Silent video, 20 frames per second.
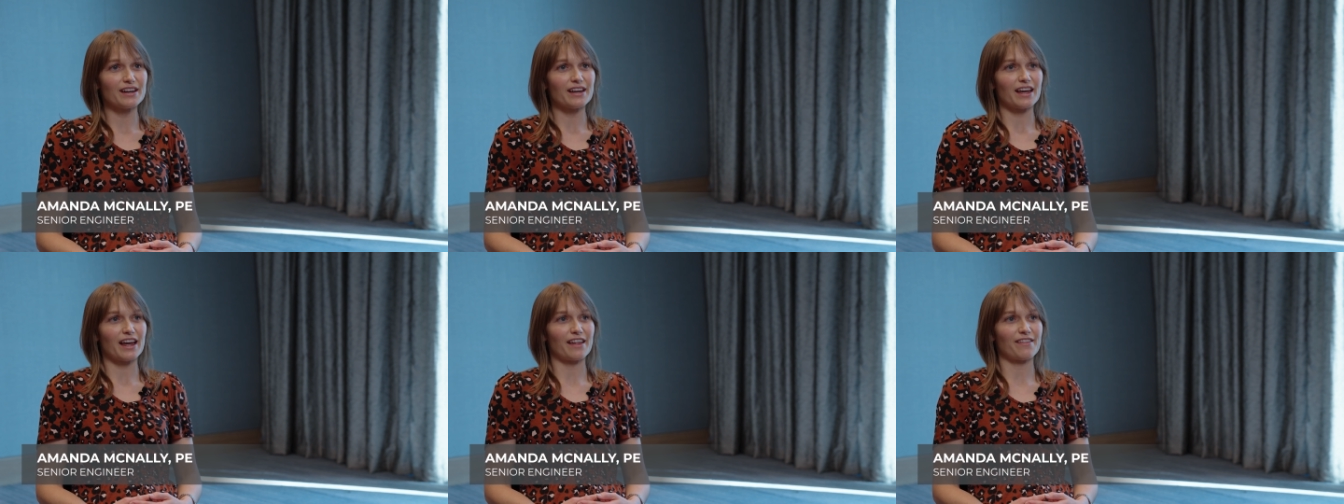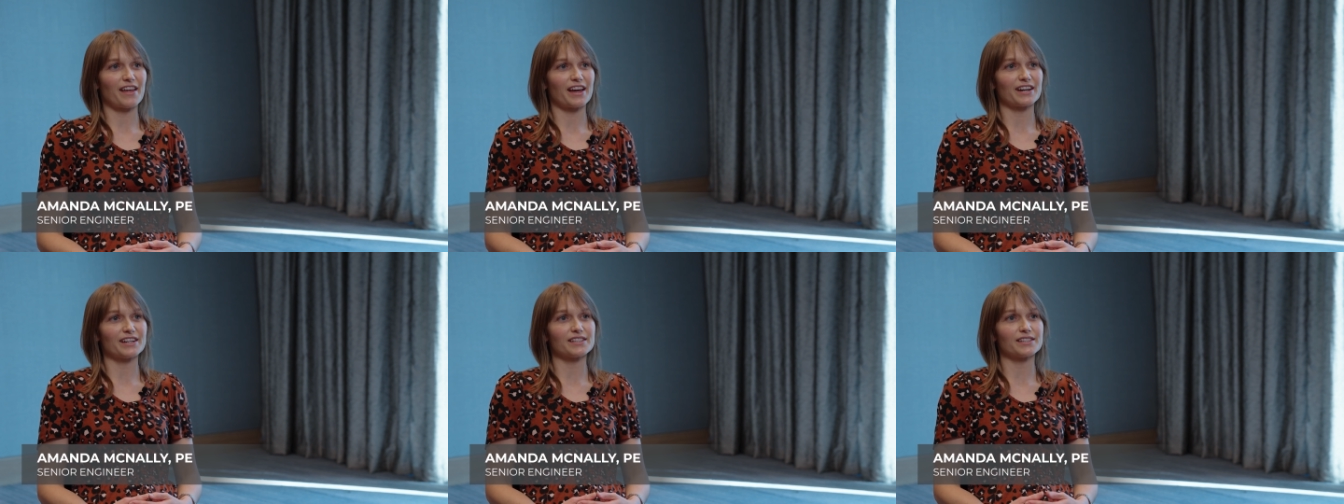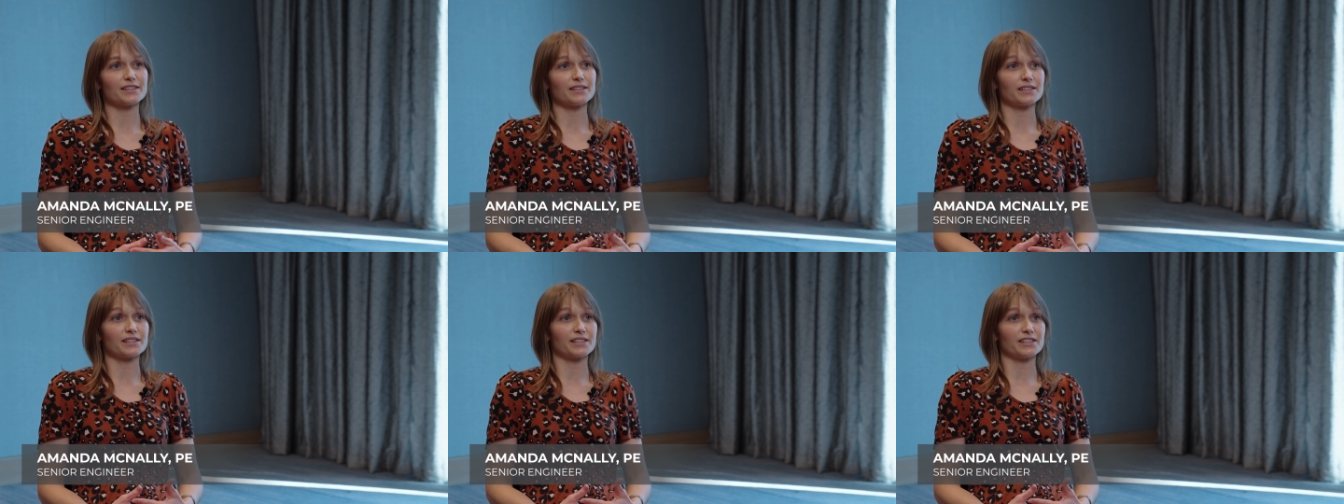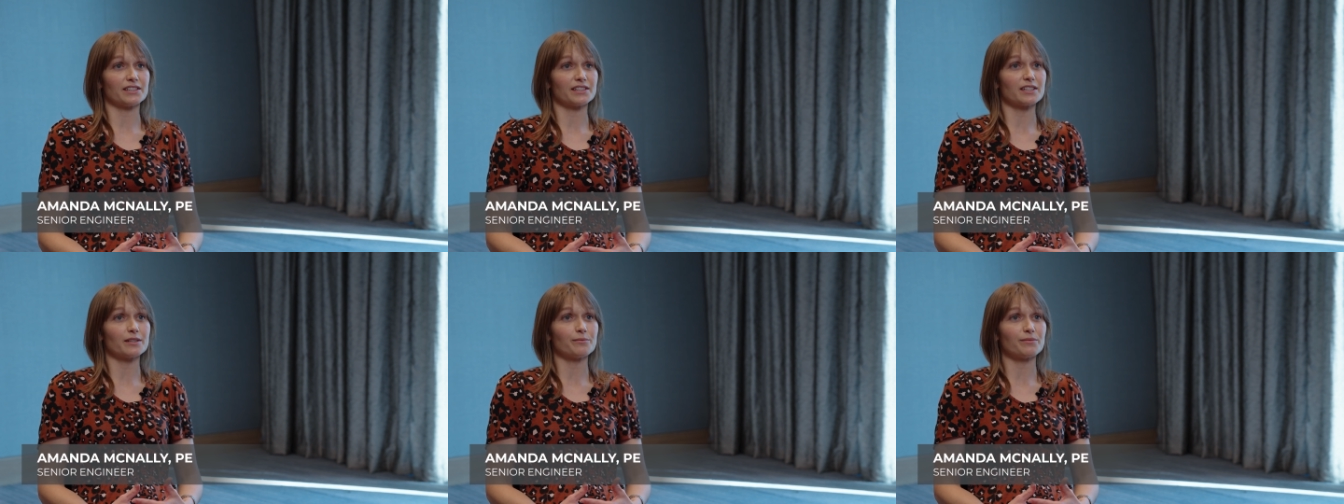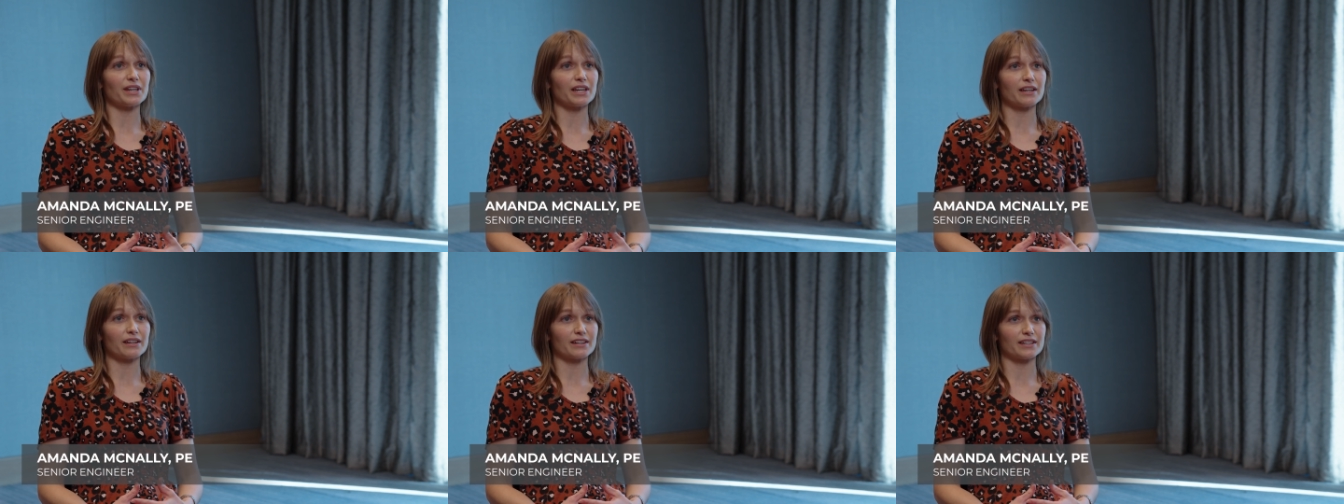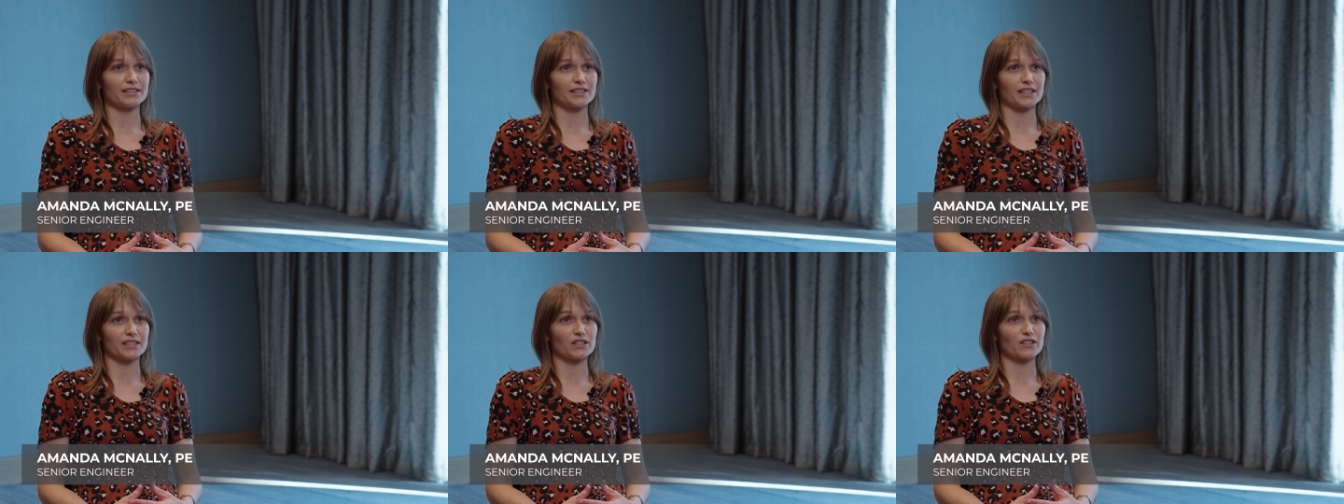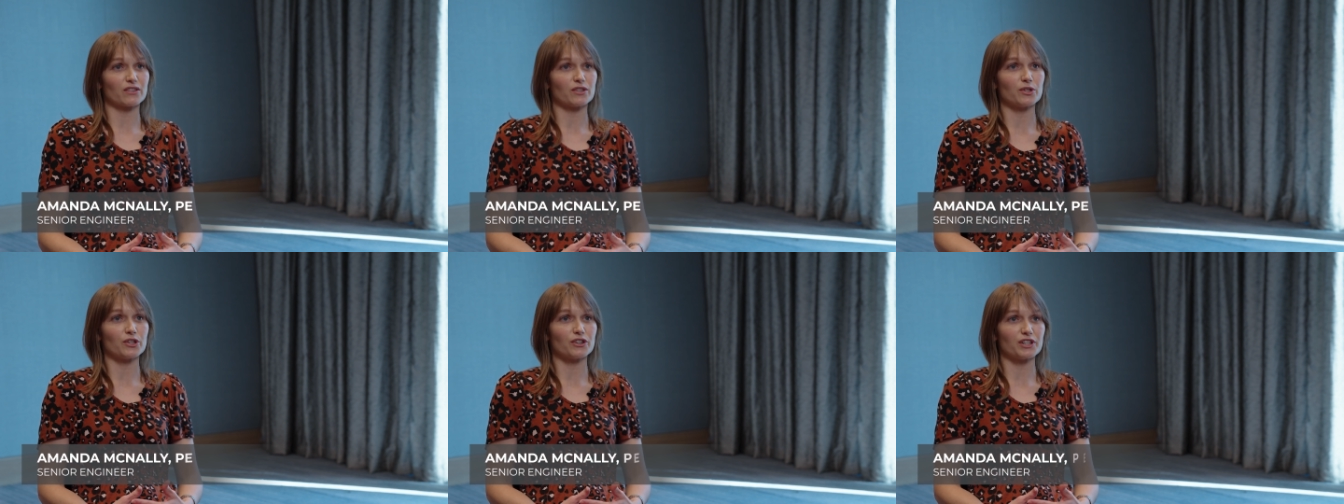and that has instilled in me a sense
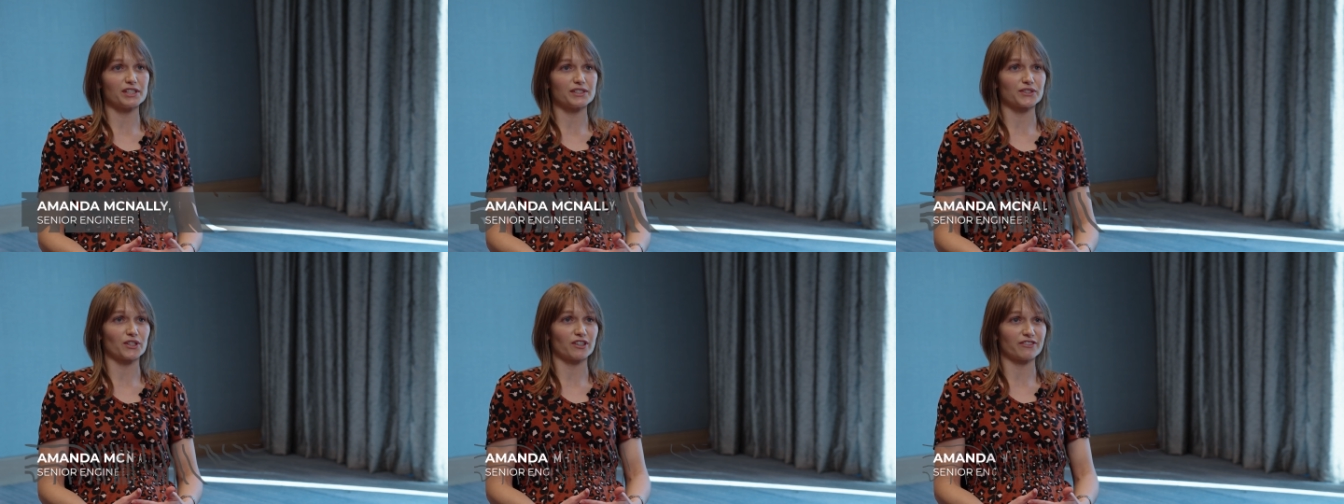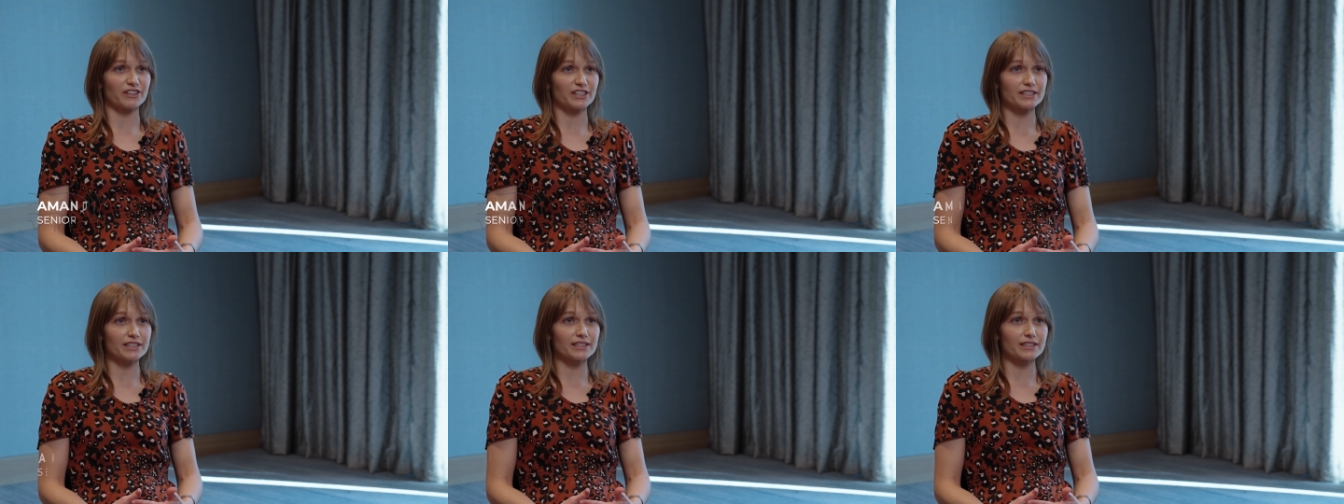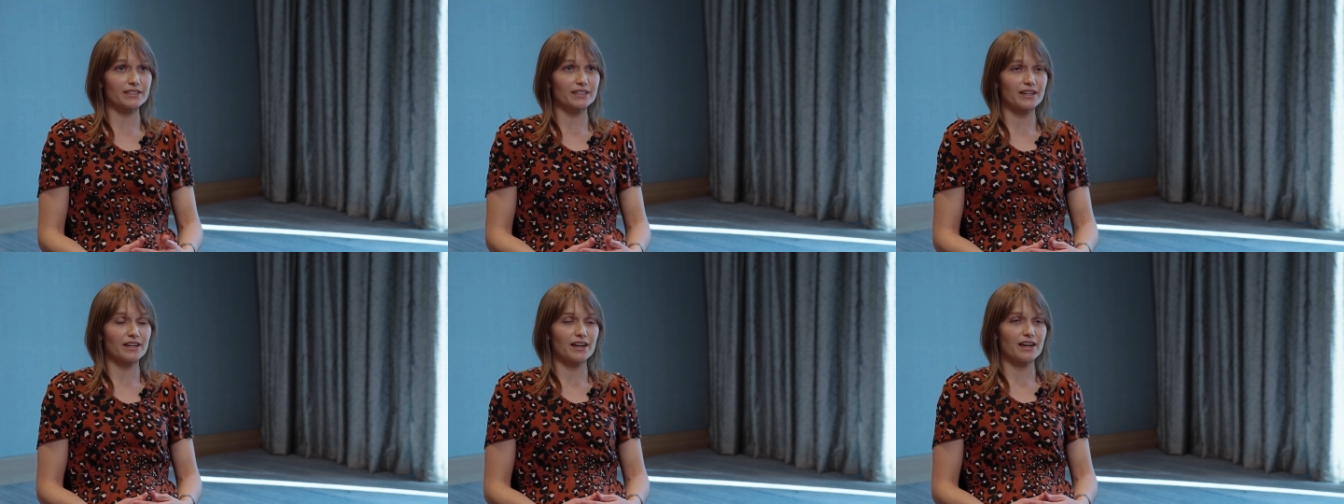of community service.